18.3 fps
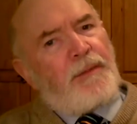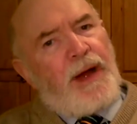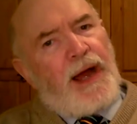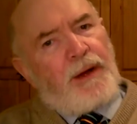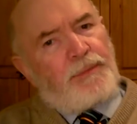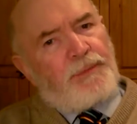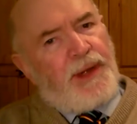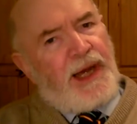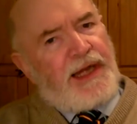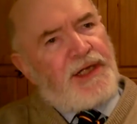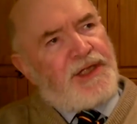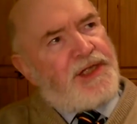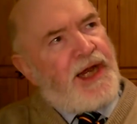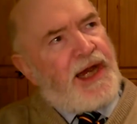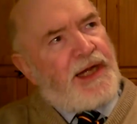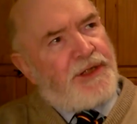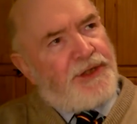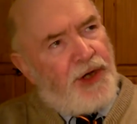about plate
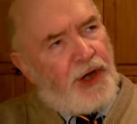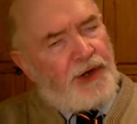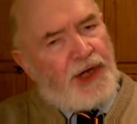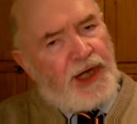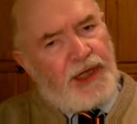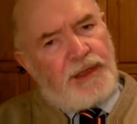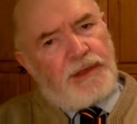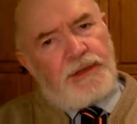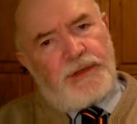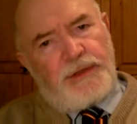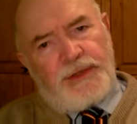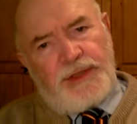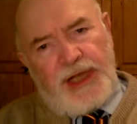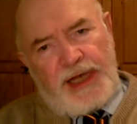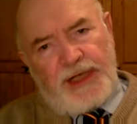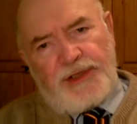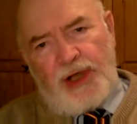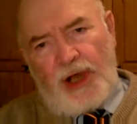
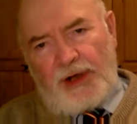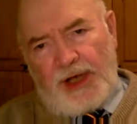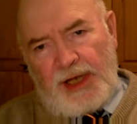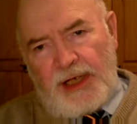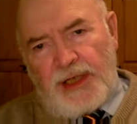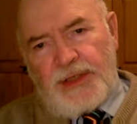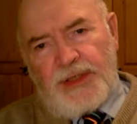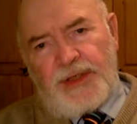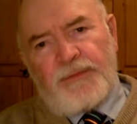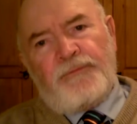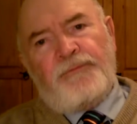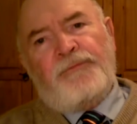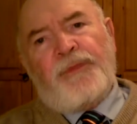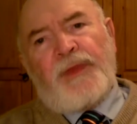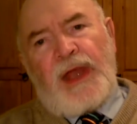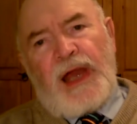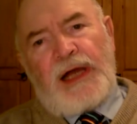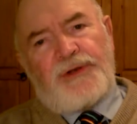tectonics,
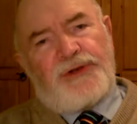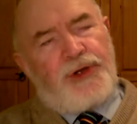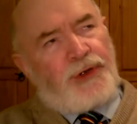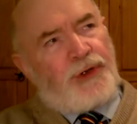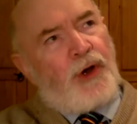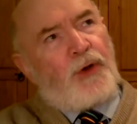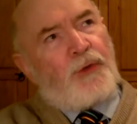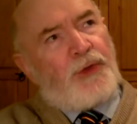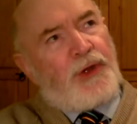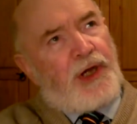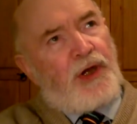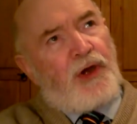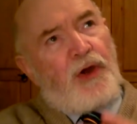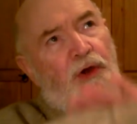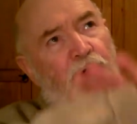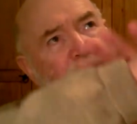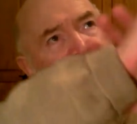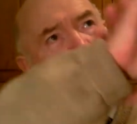as you know, the
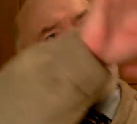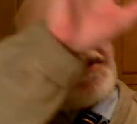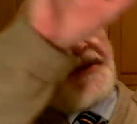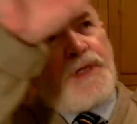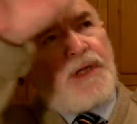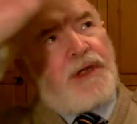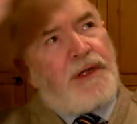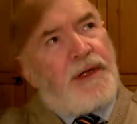Earth's